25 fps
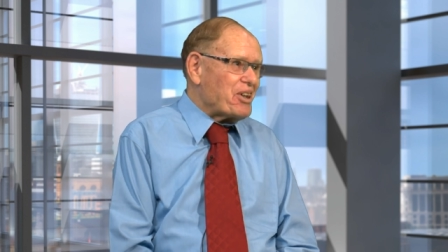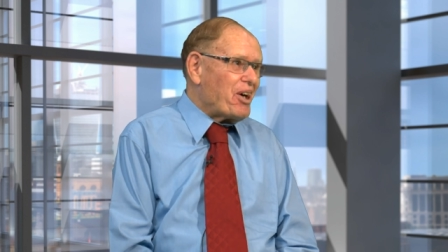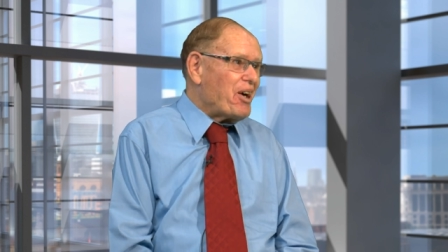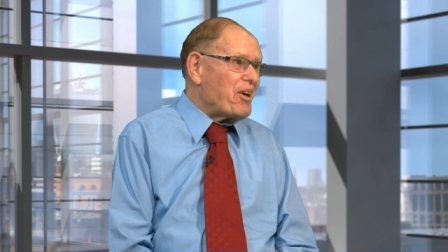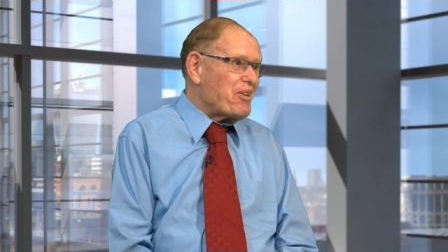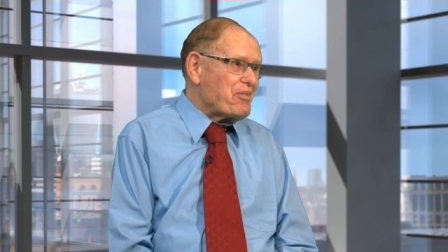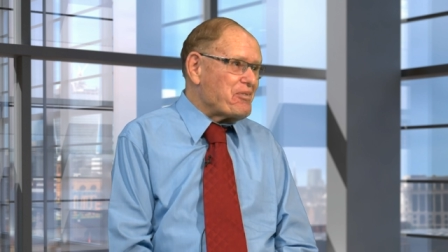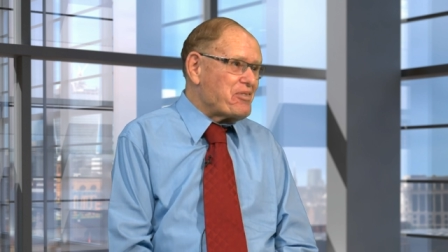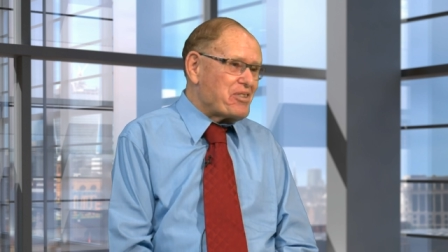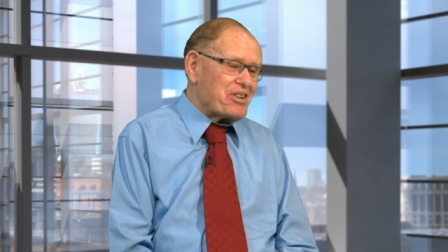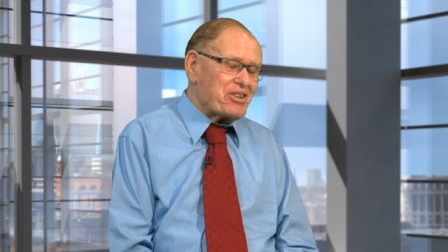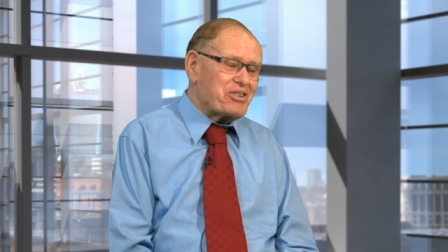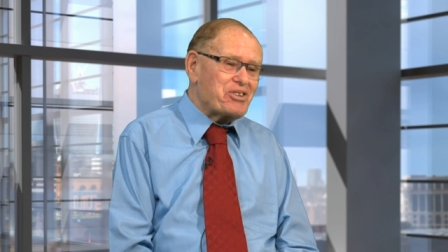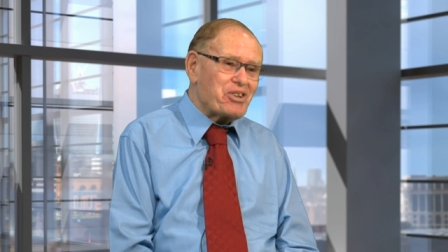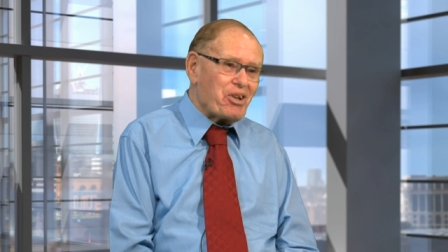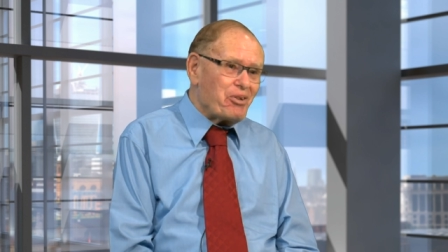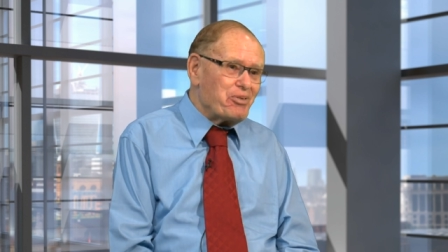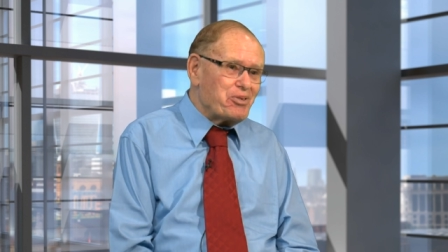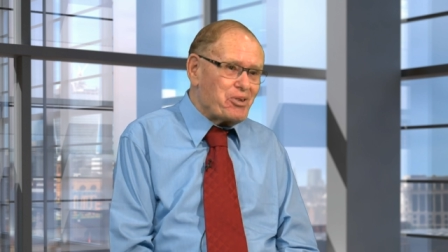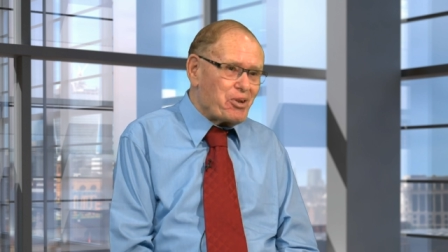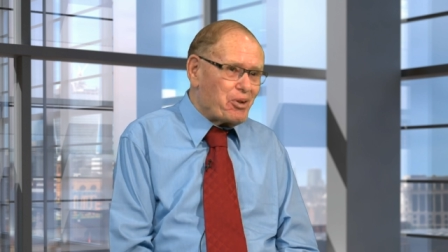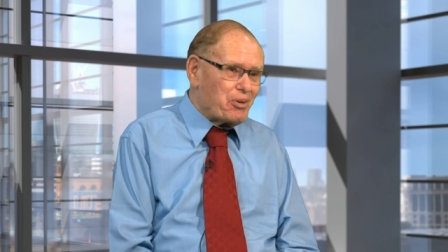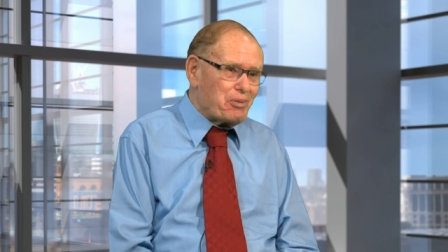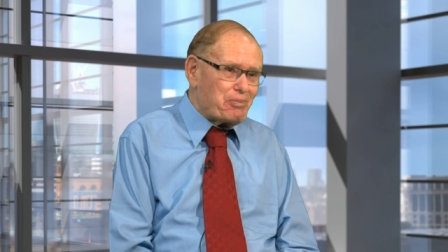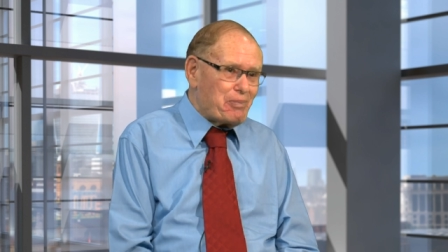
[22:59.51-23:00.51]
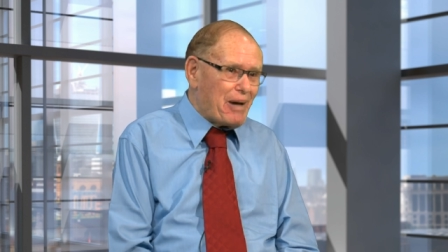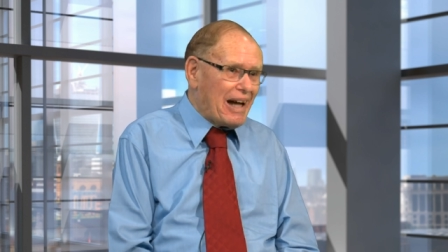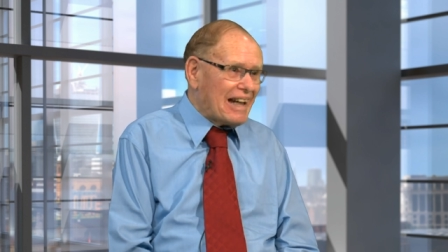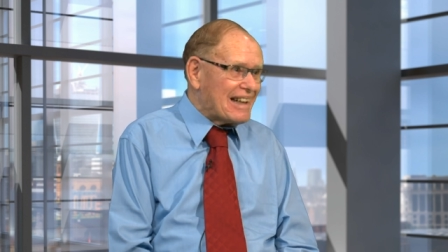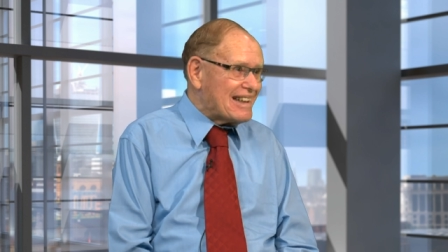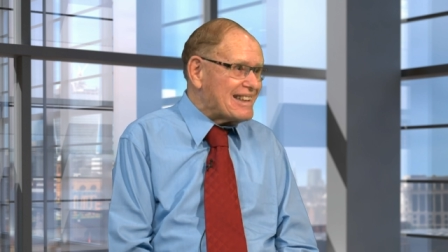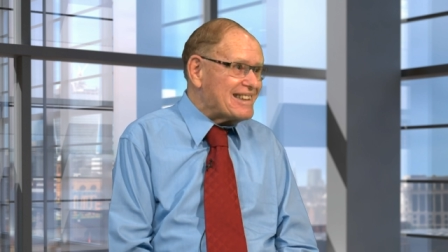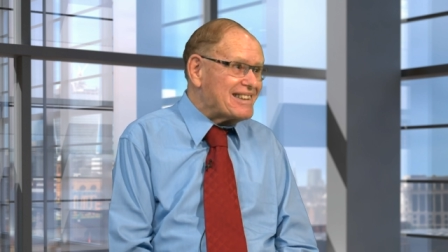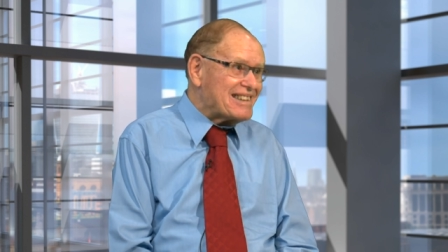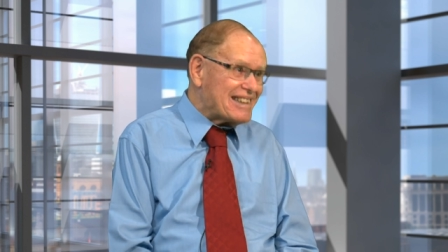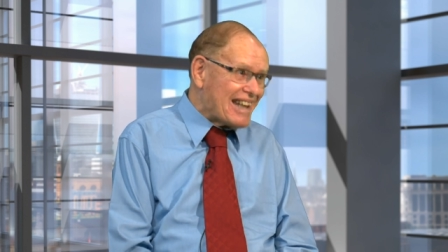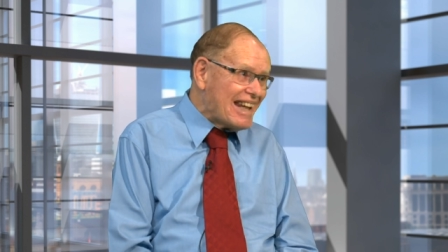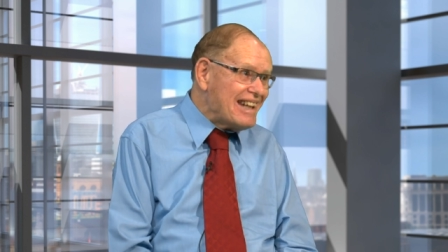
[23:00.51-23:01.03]
of the so-called
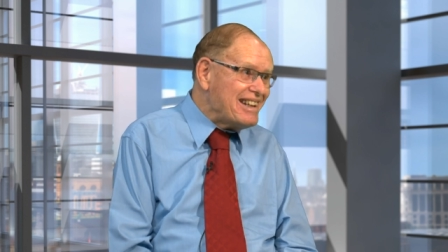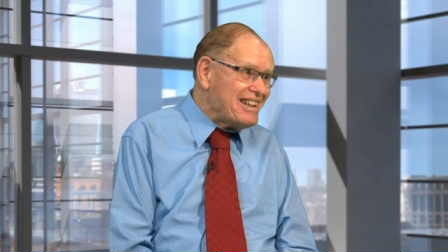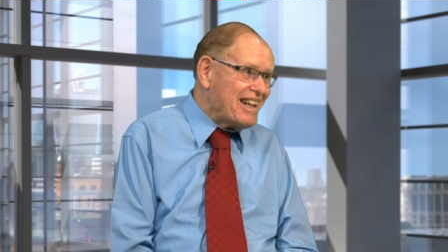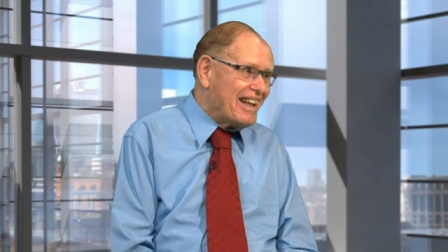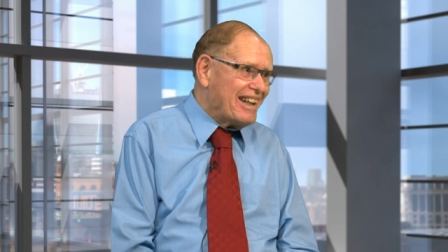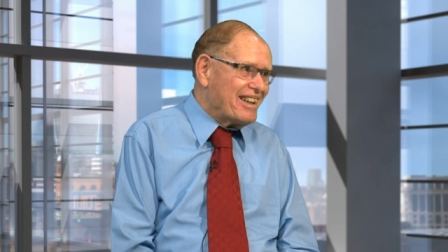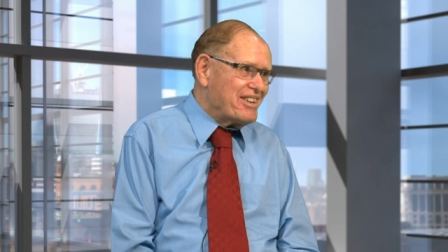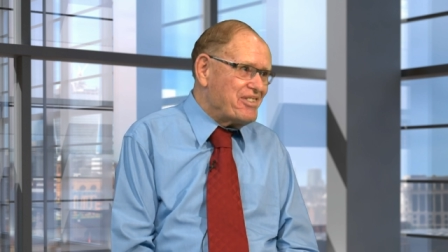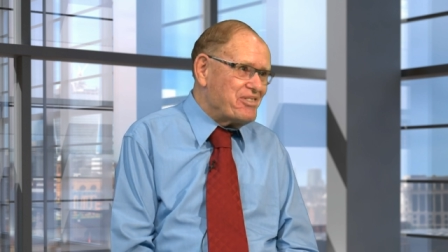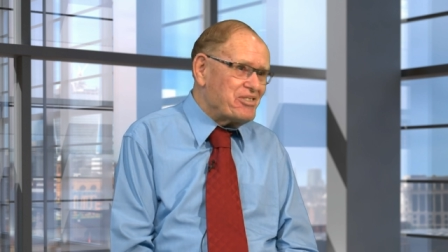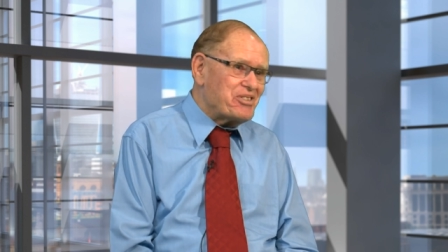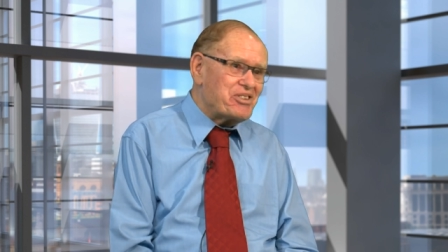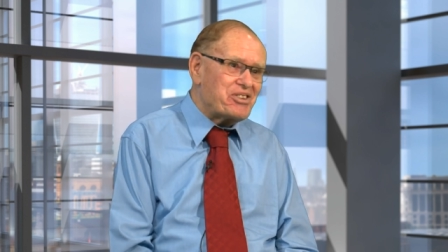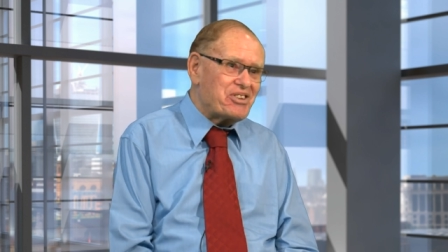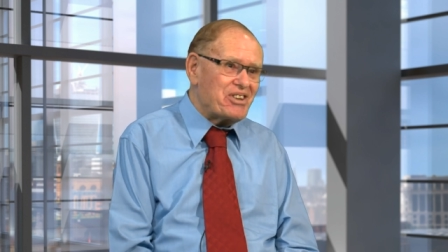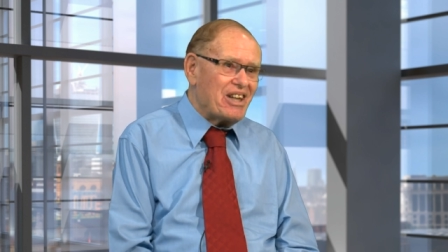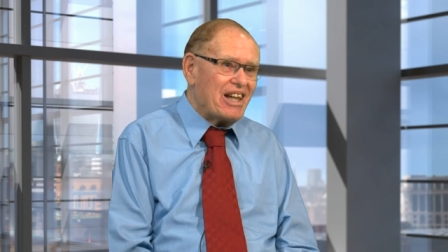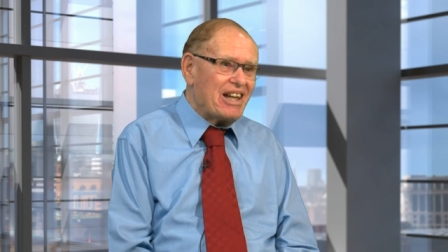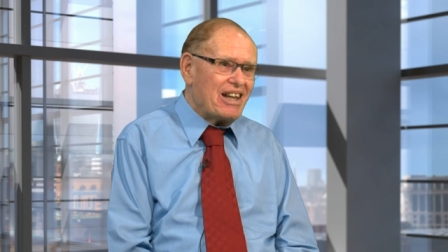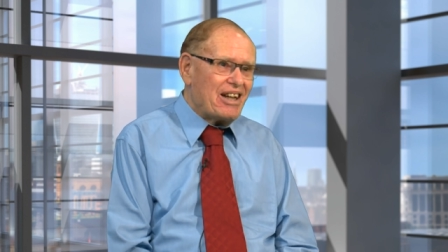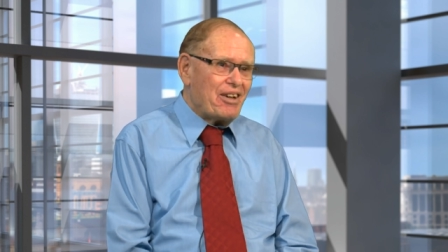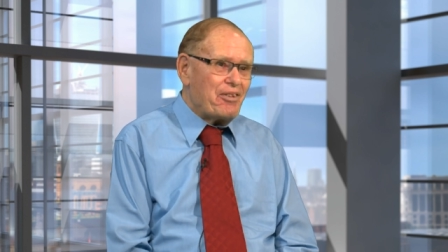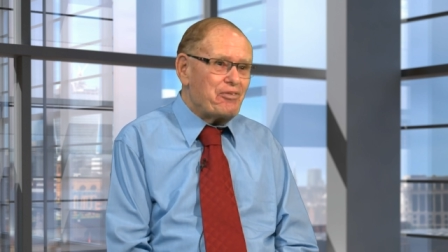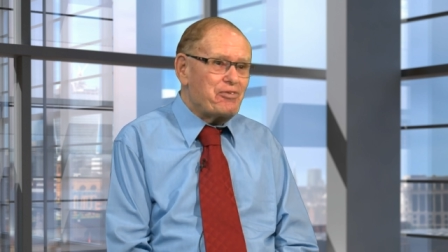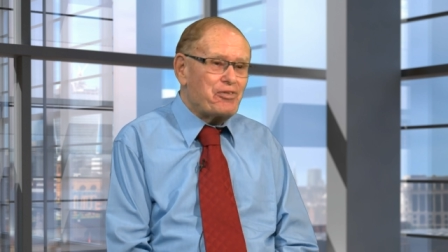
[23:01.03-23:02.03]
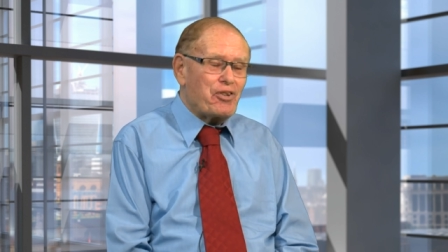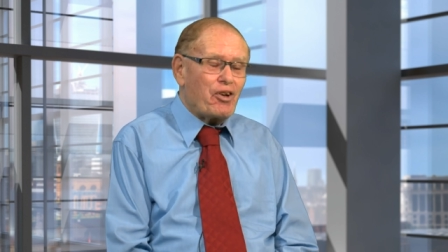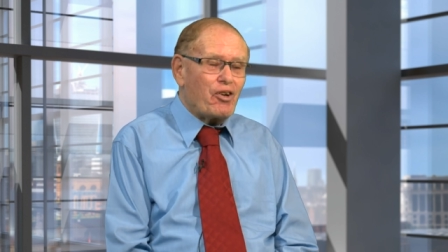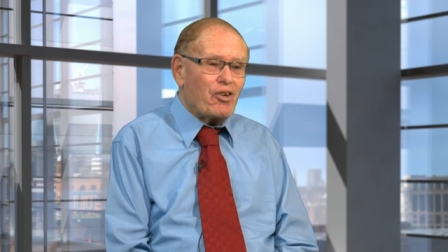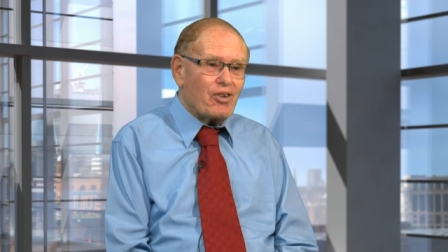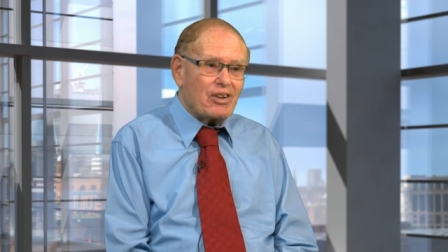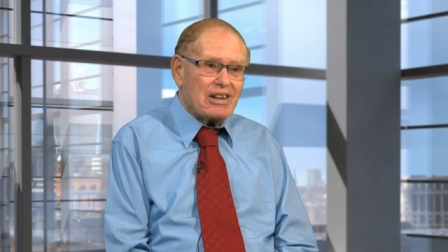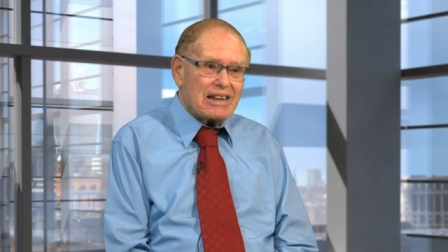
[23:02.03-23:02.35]
Palestinians for